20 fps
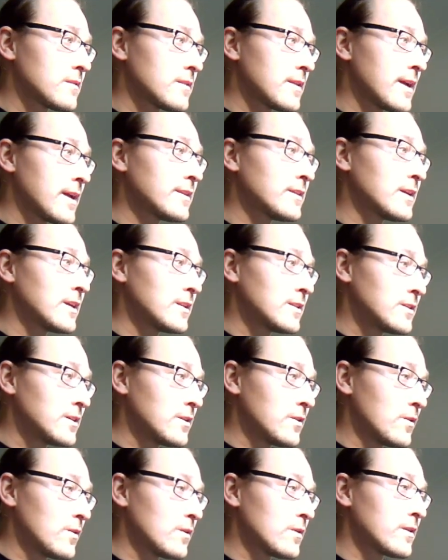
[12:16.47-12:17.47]
and Kitty
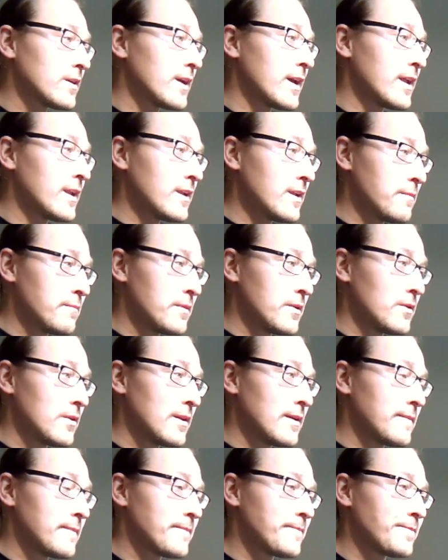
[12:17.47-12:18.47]
Hawk and Nebula.
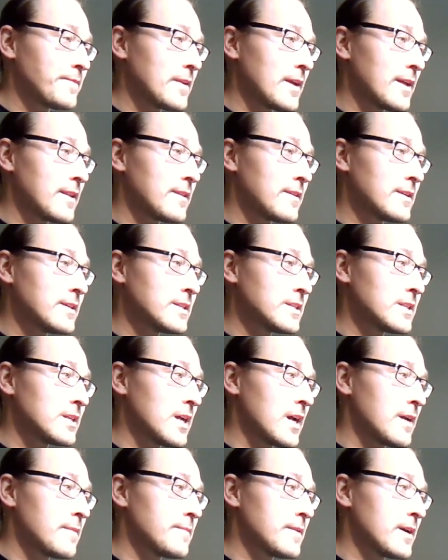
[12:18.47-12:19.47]
And this
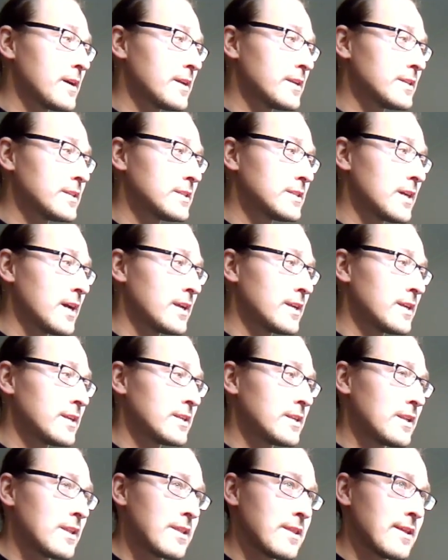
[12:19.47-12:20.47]
time I decided
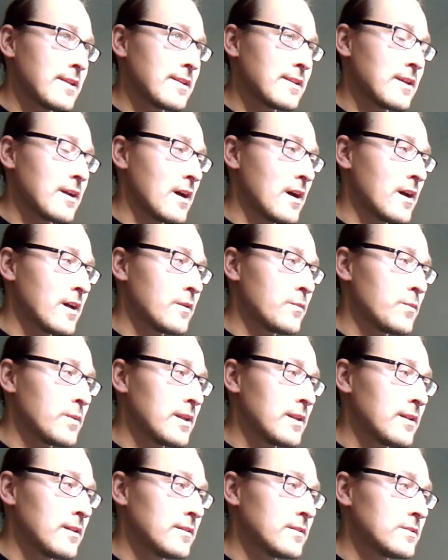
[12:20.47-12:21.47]
that I
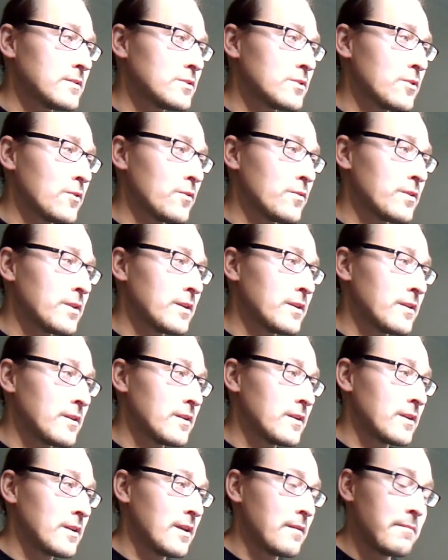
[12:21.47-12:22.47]
will tow the
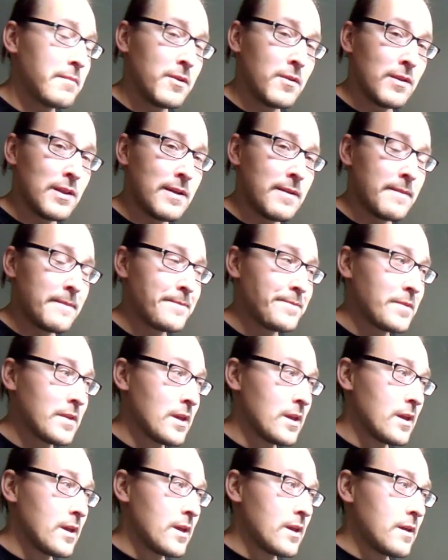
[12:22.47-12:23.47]
Nebula,
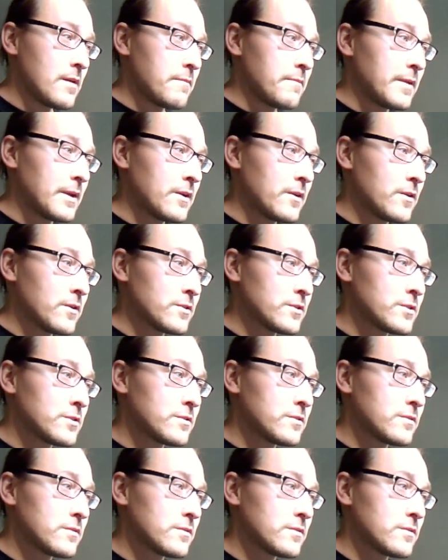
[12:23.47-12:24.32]
because